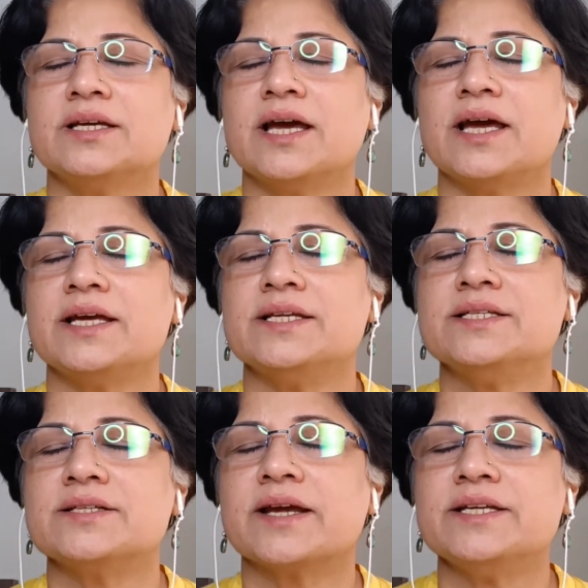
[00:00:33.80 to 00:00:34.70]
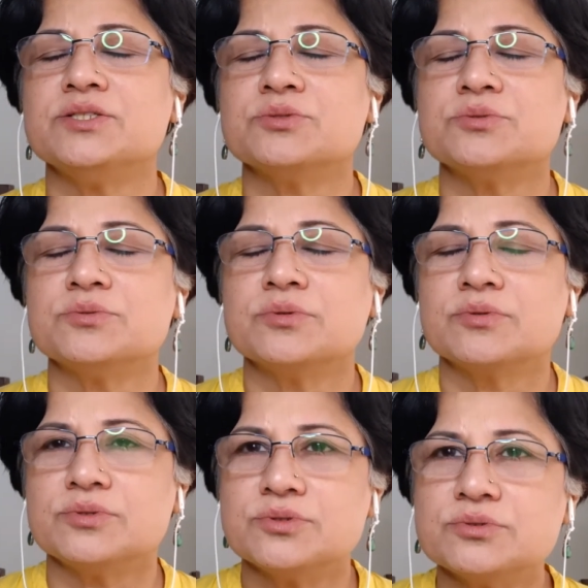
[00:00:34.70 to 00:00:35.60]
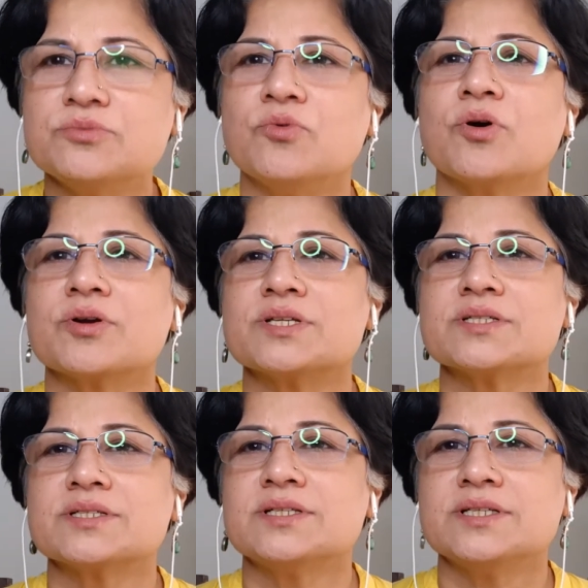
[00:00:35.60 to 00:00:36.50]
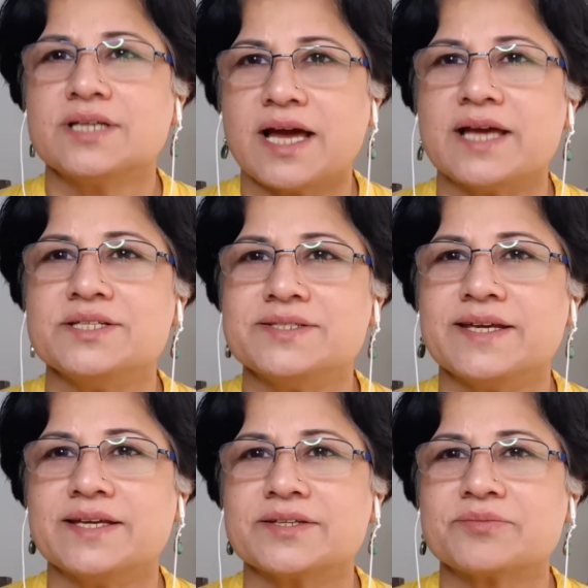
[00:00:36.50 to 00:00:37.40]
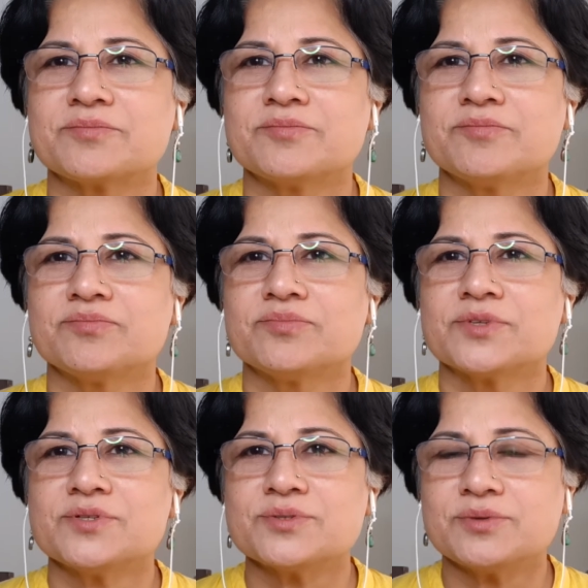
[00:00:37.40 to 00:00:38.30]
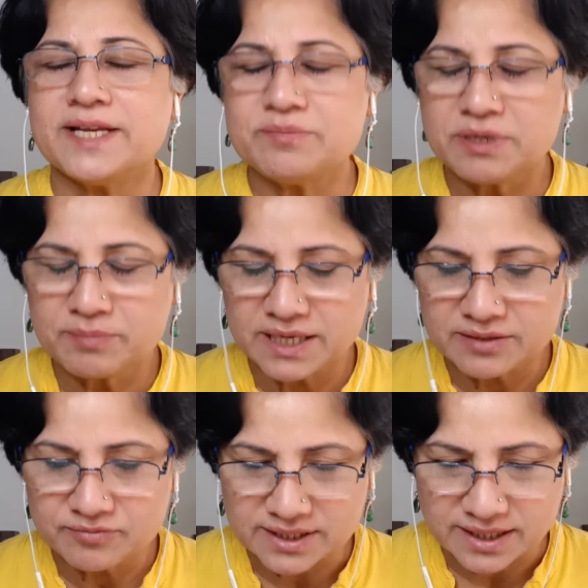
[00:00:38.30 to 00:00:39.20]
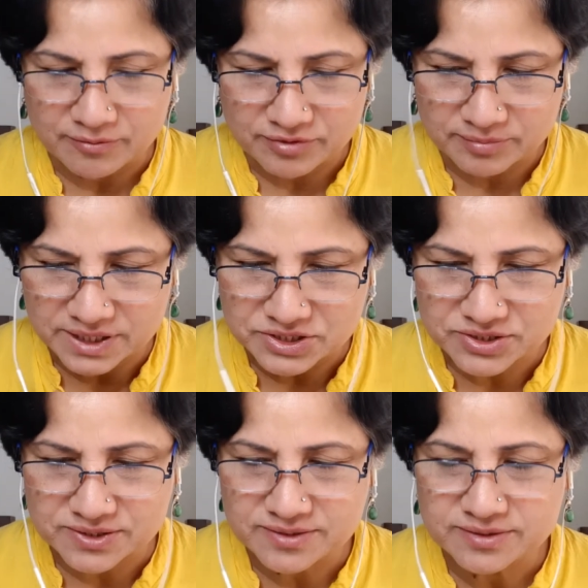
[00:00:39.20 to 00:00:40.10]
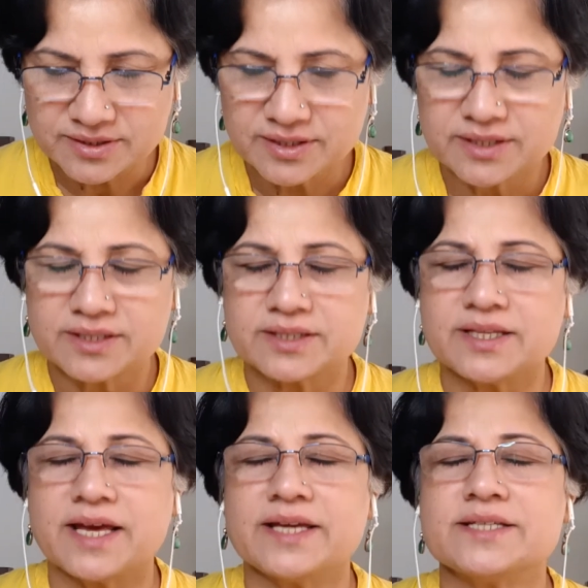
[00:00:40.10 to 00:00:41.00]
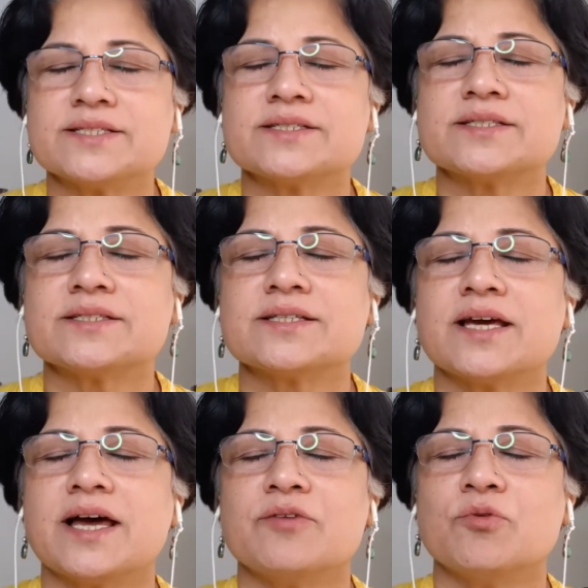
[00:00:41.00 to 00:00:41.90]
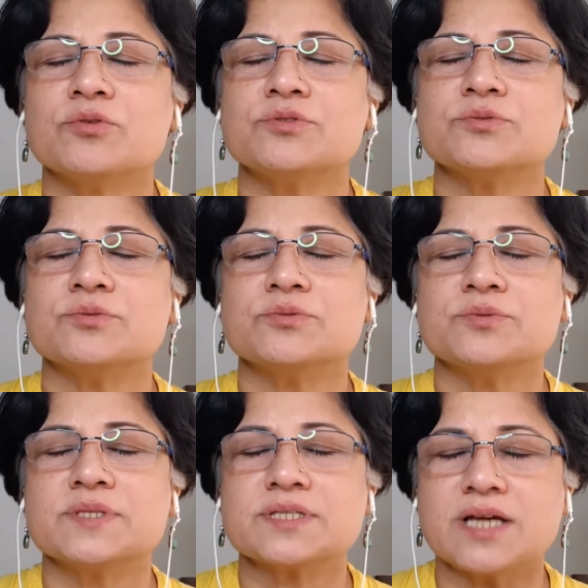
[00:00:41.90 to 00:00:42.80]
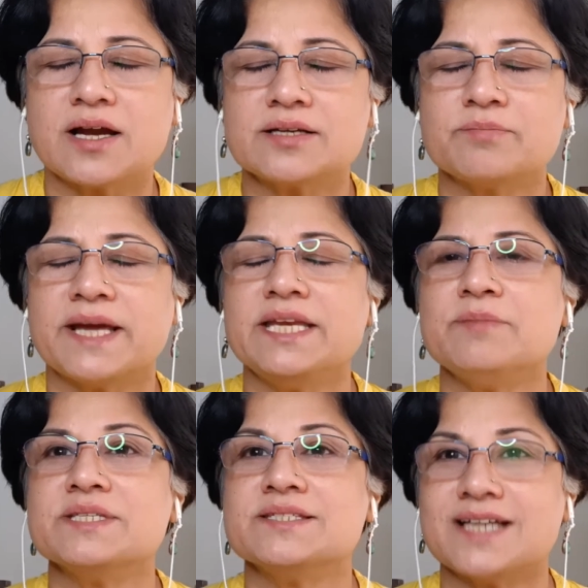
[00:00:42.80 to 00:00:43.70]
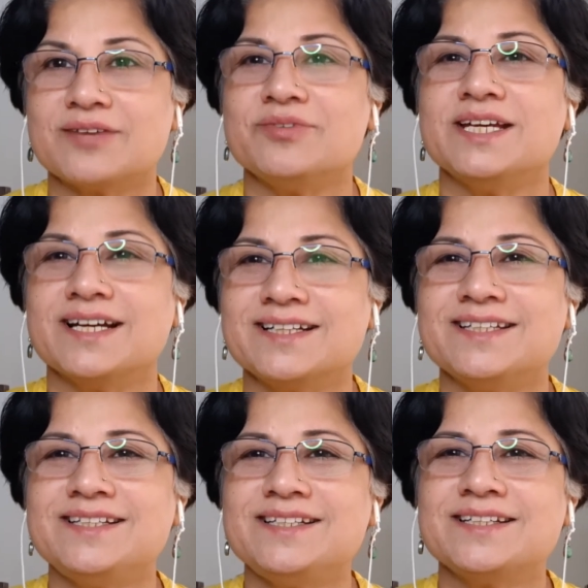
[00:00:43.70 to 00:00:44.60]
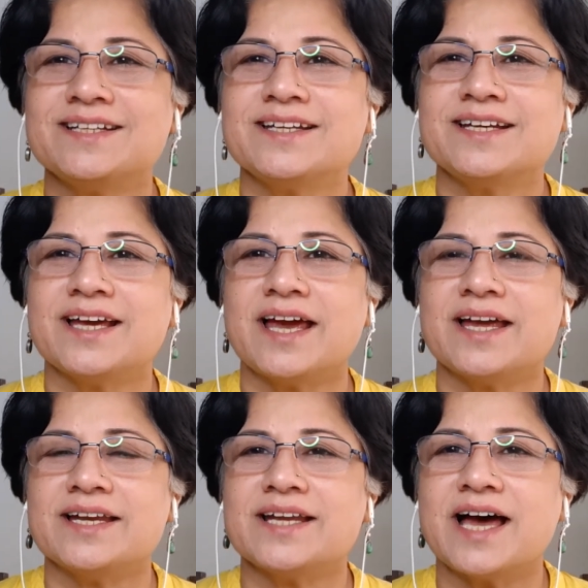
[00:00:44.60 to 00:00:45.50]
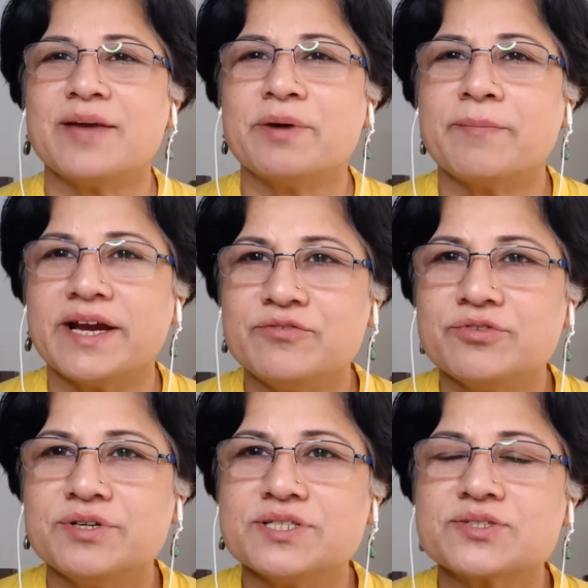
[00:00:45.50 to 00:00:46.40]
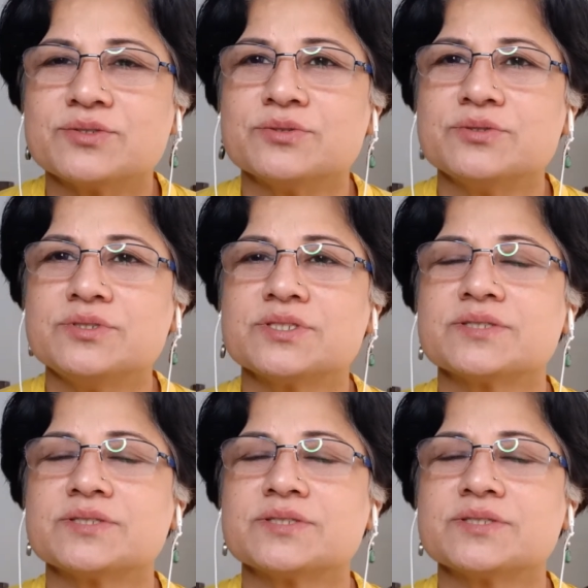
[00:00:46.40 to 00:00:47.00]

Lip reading: and try to do what I share. So let me begin with an affirmation that I want to start. My name is Janvi Katti and I am a mindfulness coach